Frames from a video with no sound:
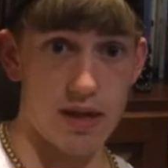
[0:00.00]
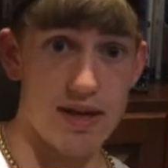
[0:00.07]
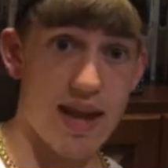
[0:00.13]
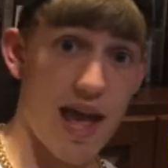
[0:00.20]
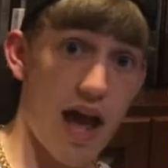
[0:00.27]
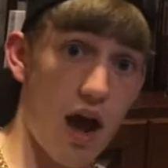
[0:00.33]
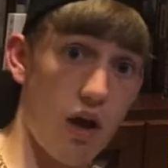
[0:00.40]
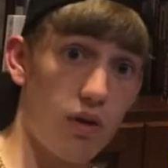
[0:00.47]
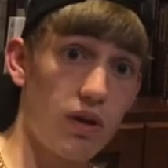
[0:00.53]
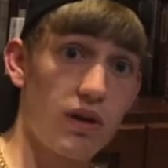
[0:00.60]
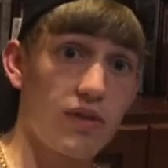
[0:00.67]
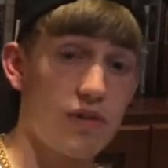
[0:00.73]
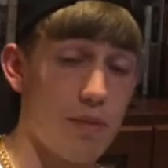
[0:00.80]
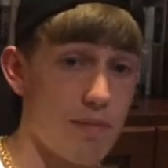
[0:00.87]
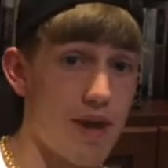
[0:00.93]
Now,
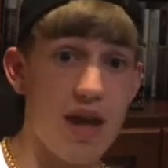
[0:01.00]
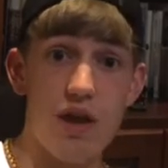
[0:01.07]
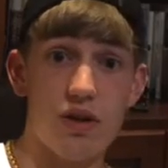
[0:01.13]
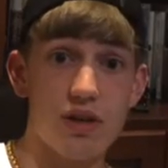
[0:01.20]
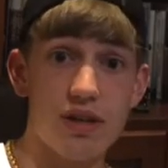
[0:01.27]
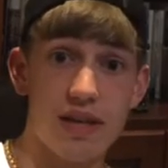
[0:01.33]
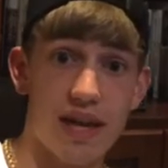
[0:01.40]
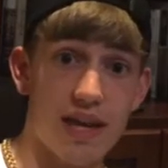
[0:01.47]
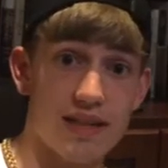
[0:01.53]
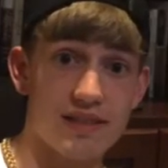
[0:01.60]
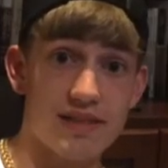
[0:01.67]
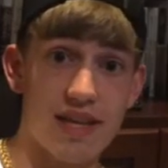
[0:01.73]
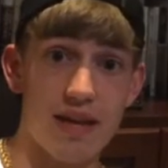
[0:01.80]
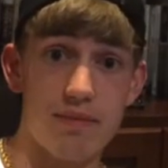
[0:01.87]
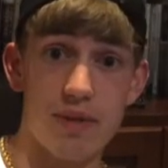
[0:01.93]
the mariner can't
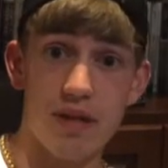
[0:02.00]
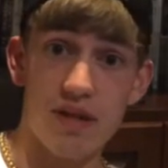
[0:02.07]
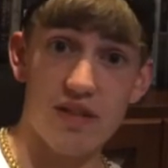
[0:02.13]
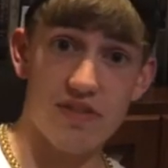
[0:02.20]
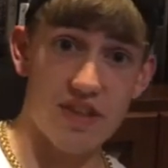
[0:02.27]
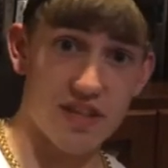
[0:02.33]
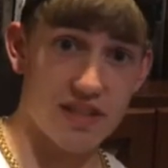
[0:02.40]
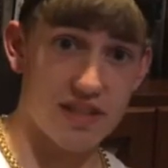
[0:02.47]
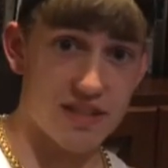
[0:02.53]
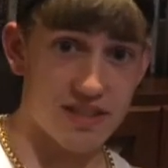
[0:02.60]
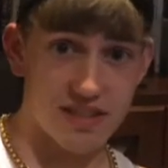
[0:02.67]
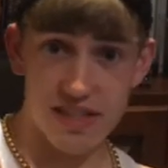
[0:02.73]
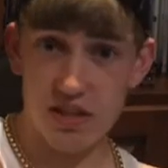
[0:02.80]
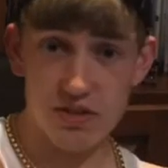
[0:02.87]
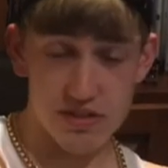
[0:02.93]
escape
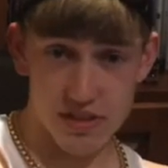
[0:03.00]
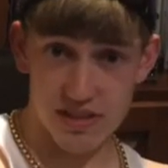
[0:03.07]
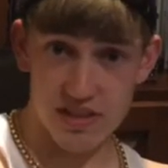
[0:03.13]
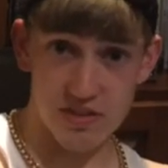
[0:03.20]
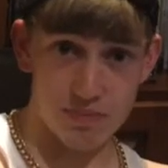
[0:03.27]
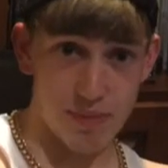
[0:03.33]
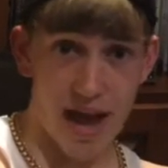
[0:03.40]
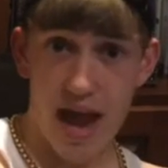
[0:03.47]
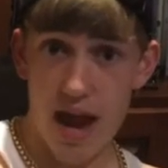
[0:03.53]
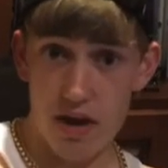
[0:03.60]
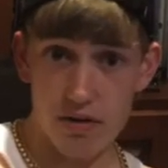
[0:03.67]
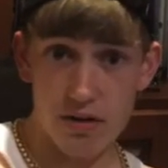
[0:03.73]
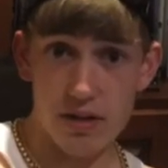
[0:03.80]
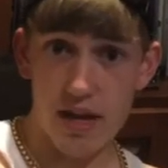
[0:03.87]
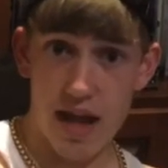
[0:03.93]
the
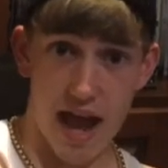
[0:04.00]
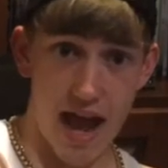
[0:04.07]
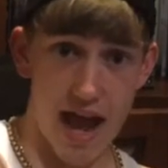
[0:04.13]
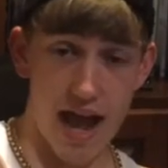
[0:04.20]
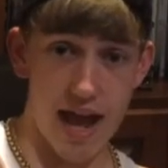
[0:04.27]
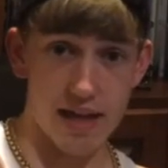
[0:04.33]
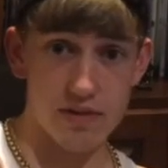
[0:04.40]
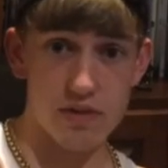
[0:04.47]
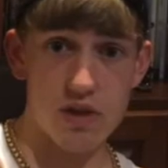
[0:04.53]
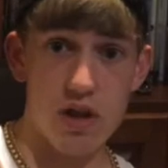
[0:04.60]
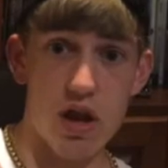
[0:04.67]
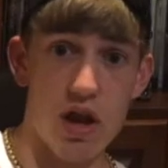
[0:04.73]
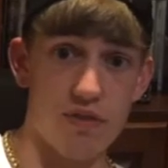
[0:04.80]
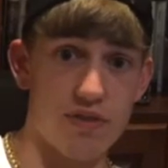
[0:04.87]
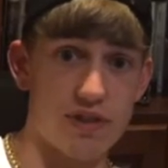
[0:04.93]
guilt-inspiring eyes
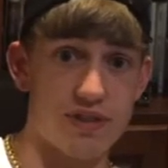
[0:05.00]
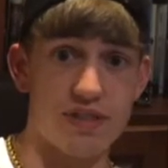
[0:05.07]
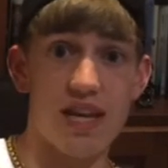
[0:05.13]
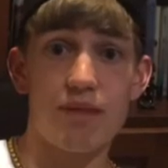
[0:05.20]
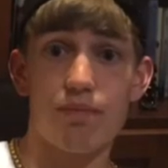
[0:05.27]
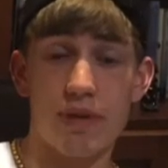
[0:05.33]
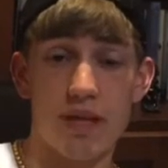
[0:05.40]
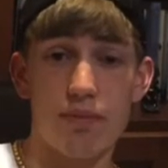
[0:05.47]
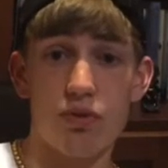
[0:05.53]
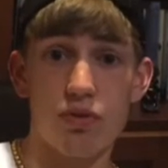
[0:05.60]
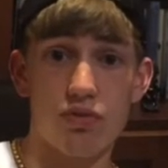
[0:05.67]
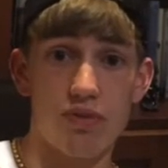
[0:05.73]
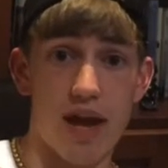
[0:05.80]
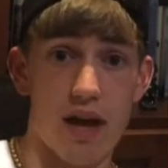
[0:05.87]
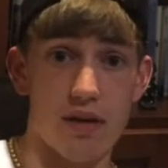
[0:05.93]
of the dead people
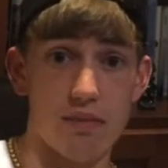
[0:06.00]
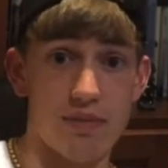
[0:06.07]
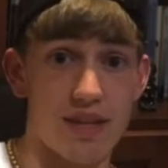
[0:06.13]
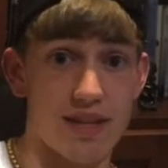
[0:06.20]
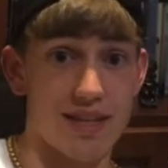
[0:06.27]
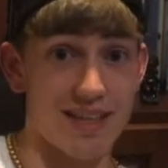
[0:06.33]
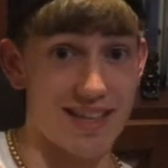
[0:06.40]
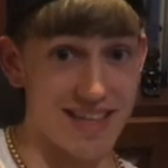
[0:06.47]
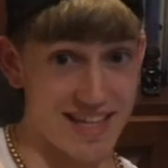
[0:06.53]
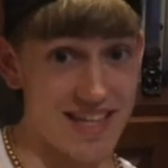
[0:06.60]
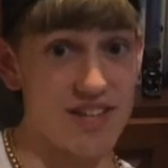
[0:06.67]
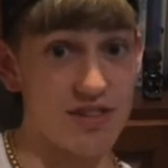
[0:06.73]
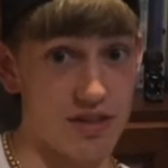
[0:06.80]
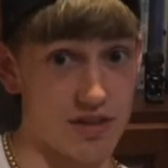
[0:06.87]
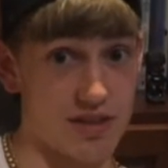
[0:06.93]
around him that
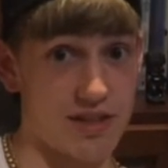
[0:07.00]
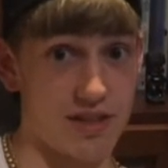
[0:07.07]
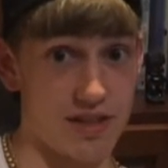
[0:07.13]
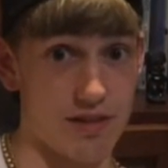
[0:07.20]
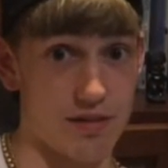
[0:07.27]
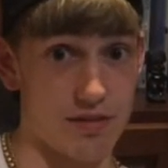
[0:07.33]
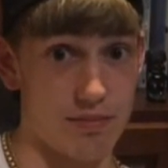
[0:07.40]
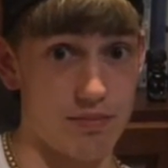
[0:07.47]
he done killed.